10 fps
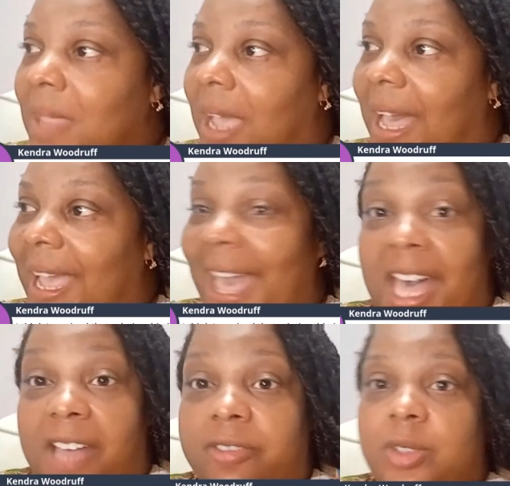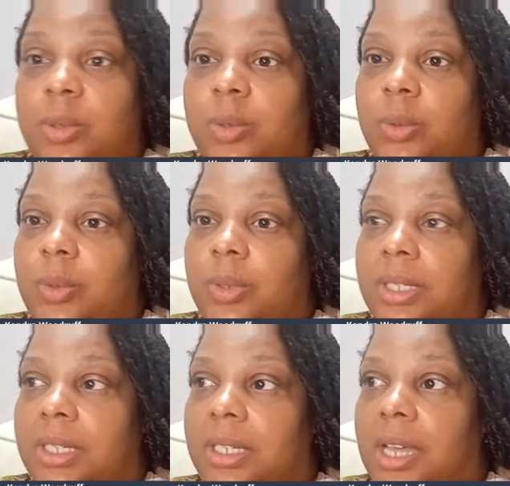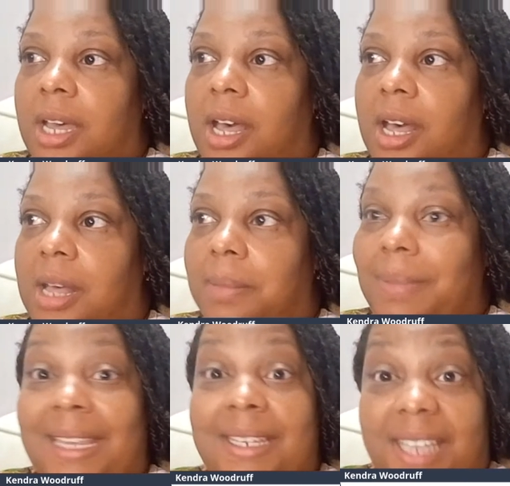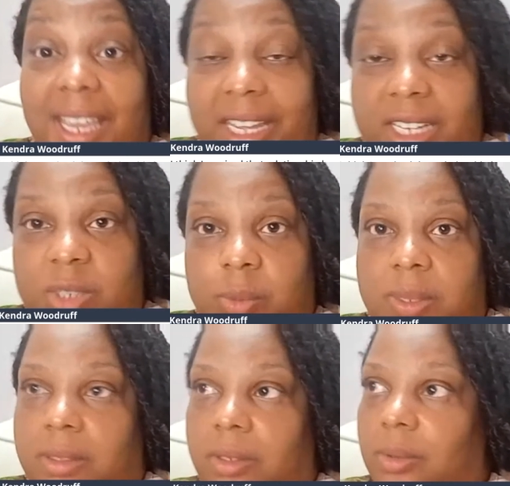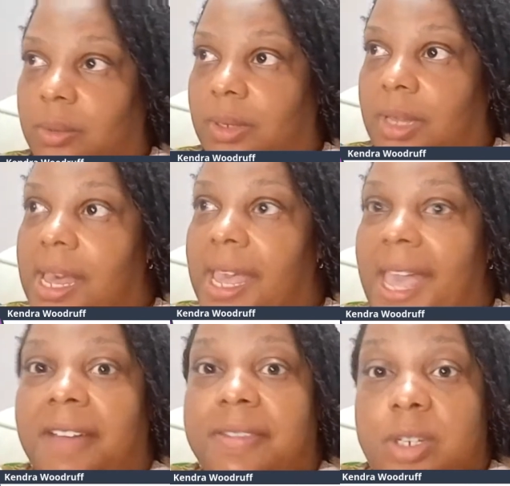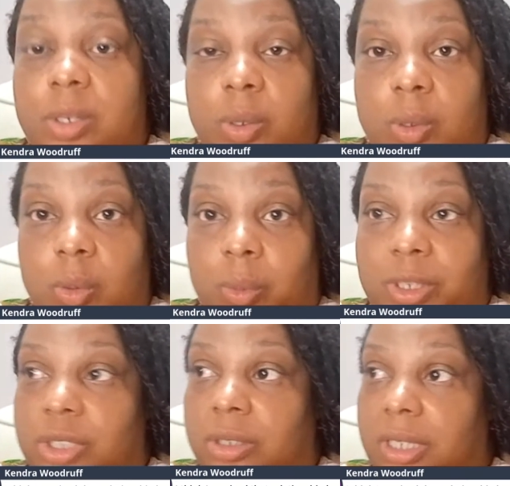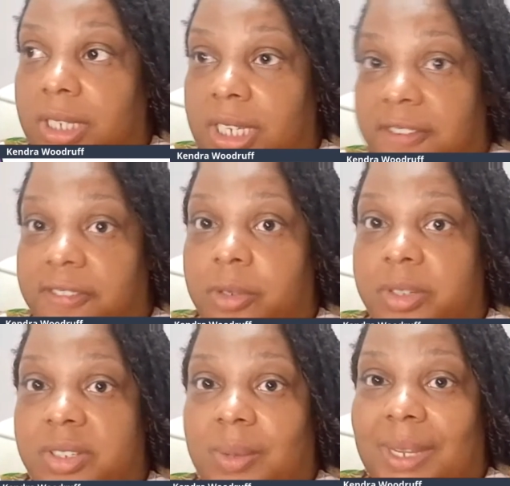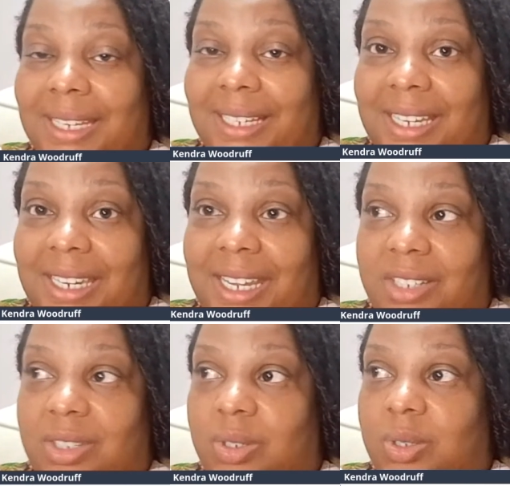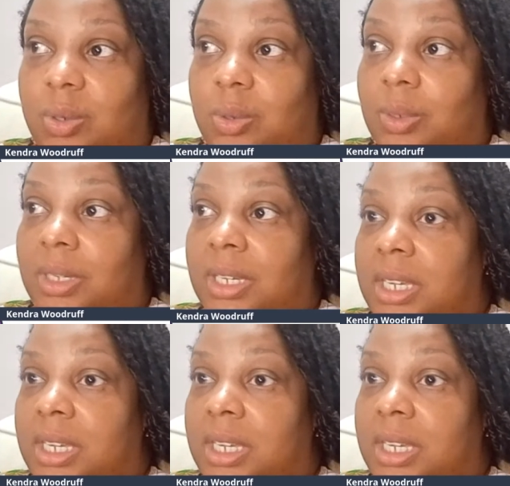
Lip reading: I have to engage with you. I have to know what you're looking for so I can connect you to